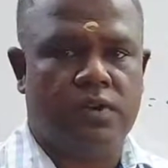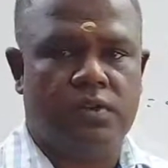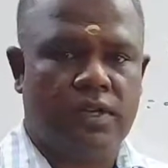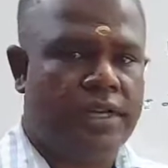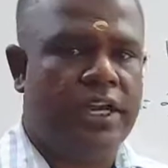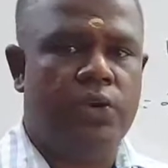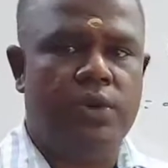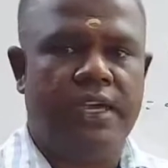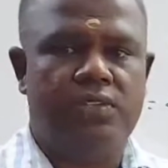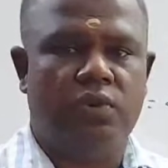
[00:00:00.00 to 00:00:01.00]
That N2
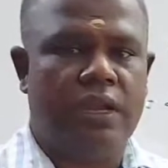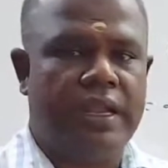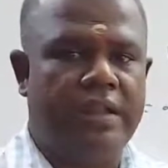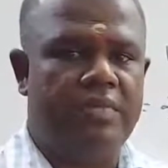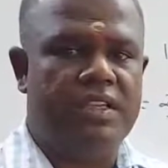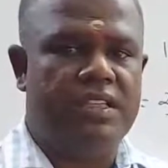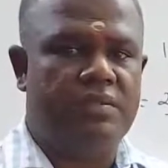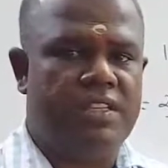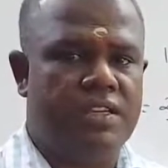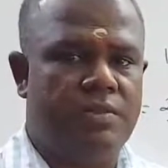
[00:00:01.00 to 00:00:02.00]
gas volume can be easily
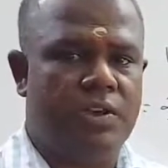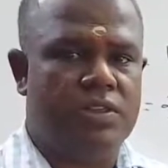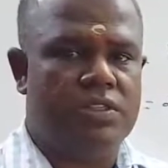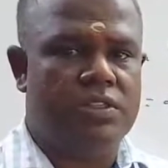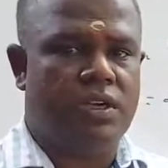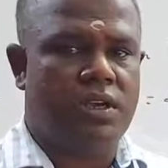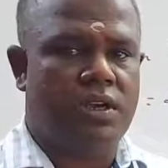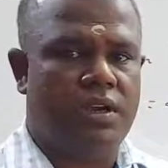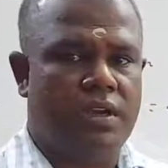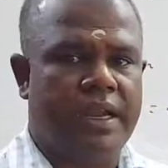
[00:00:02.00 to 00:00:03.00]
measured because
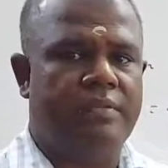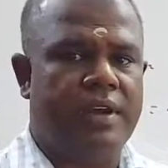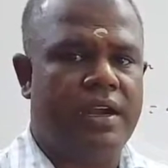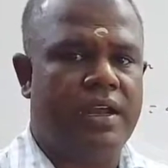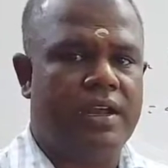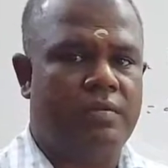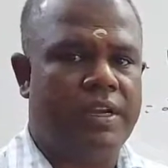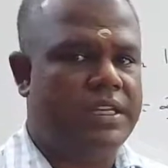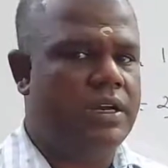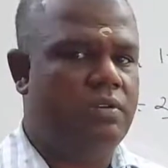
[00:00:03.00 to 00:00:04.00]
it can be collected
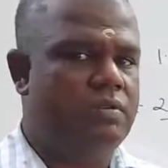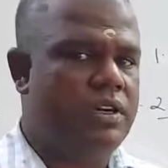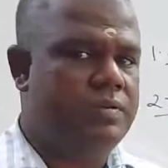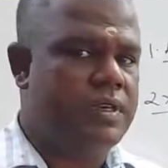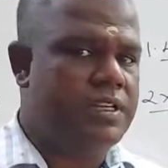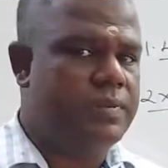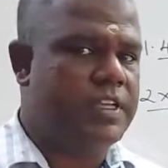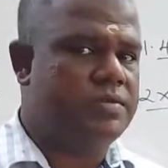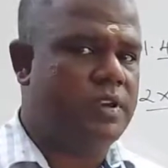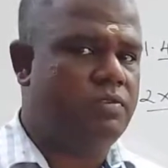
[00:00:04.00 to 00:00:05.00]
by the downward
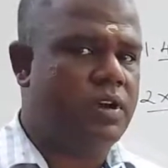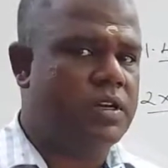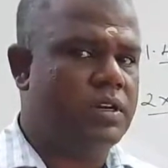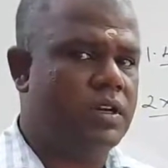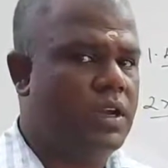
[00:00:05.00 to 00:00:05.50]
displacement of water.